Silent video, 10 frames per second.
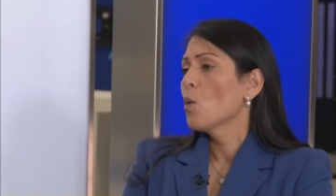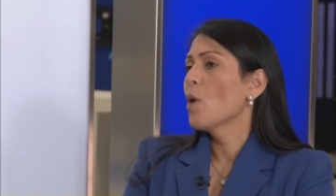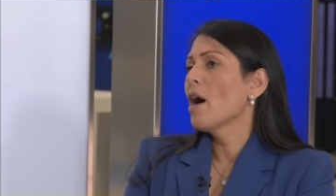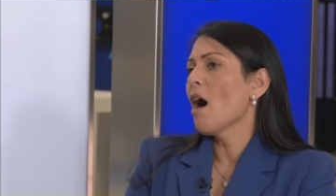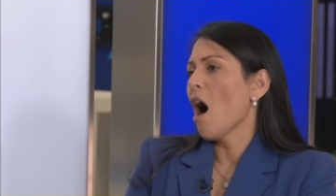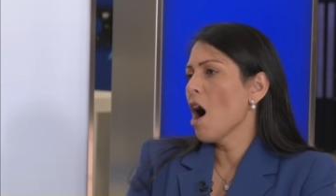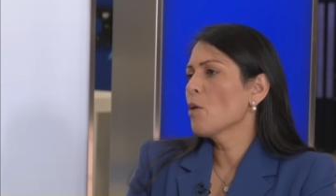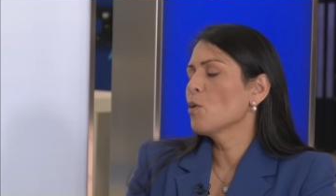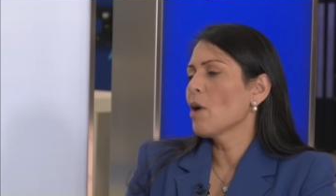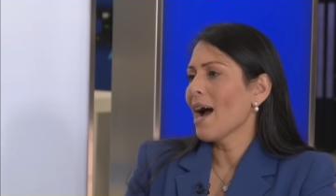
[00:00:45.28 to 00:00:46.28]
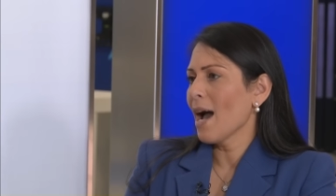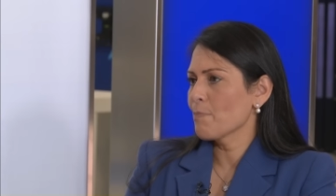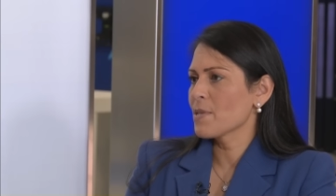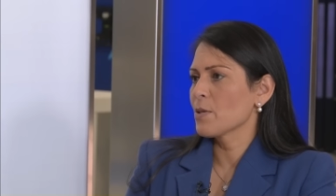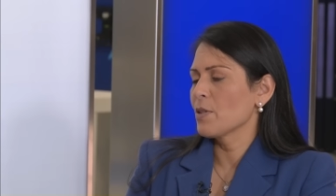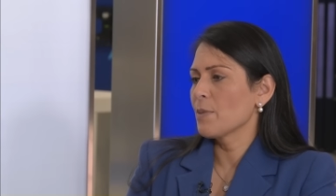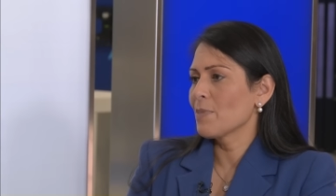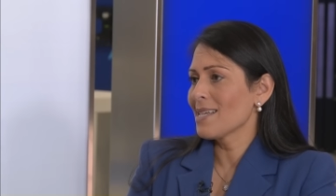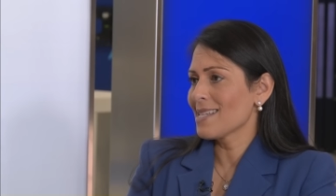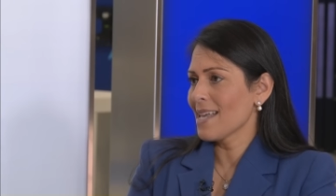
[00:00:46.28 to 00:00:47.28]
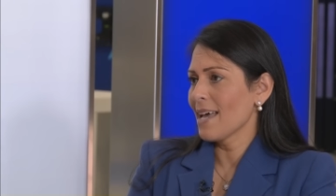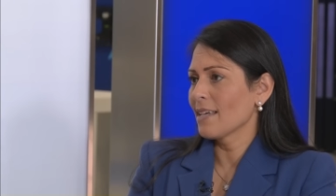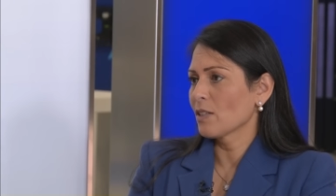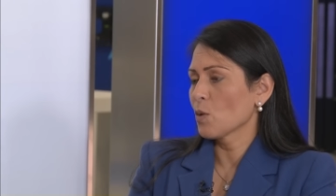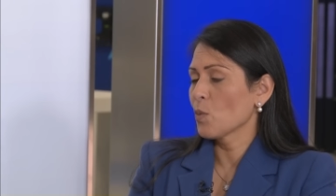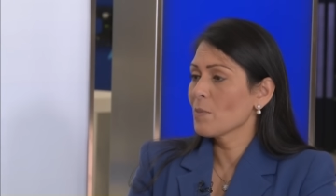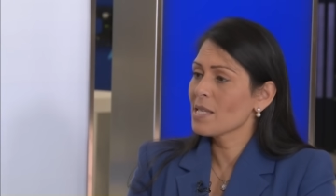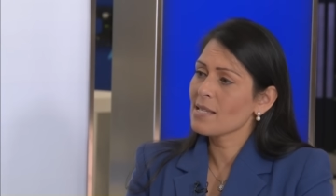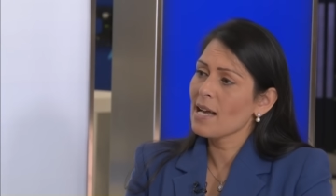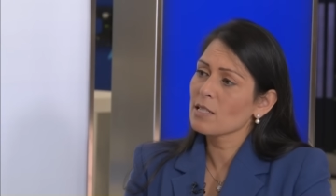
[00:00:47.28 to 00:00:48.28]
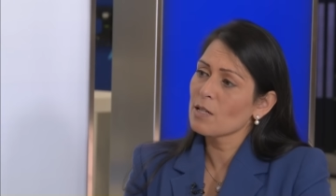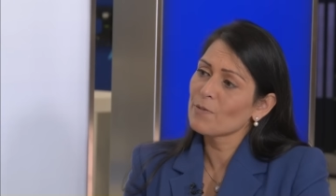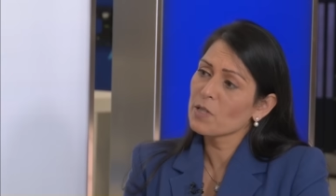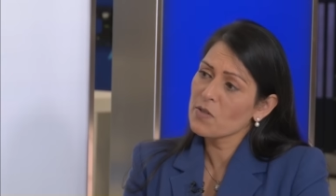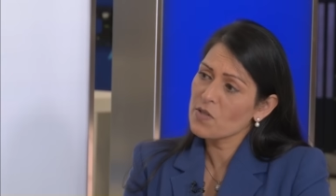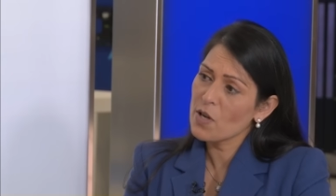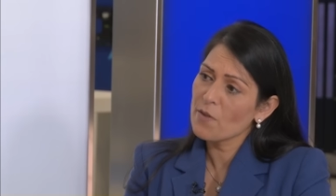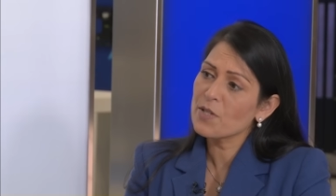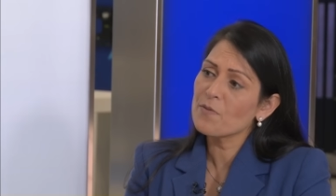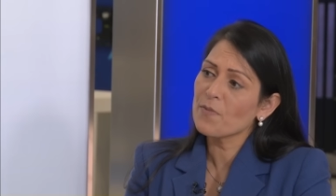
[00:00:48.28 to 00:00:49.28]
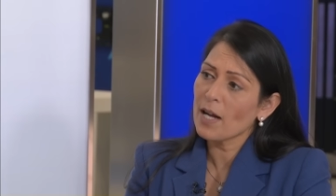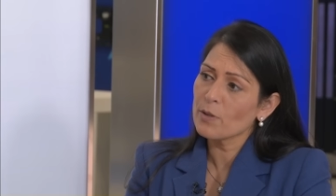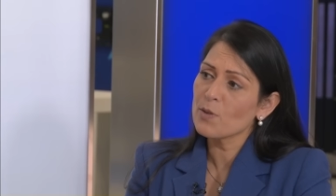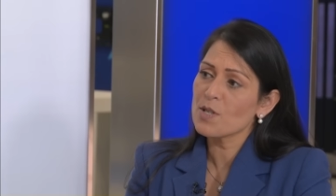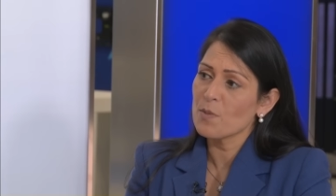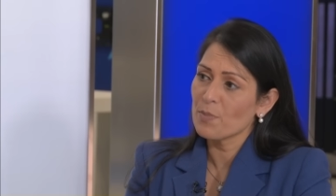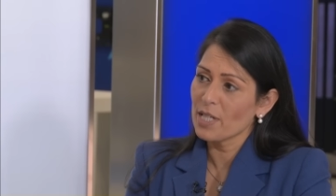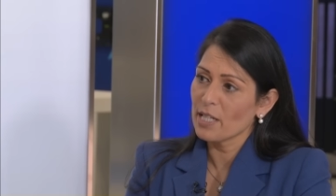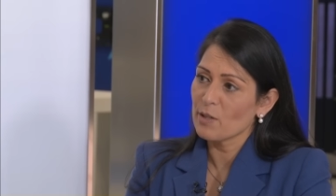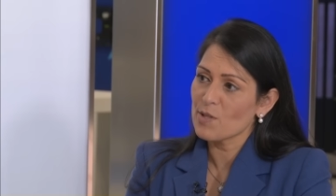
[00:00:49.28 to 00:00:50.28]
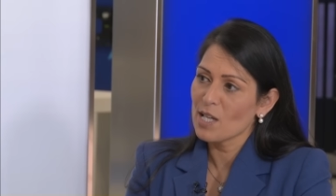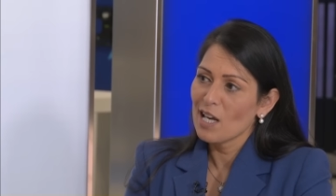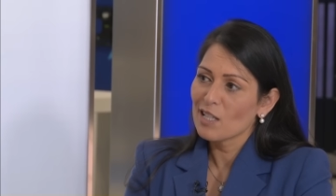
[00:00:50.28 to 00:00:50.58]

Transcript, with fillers: where I will absolutely be saying that we must stand up for conservative values and beliefs.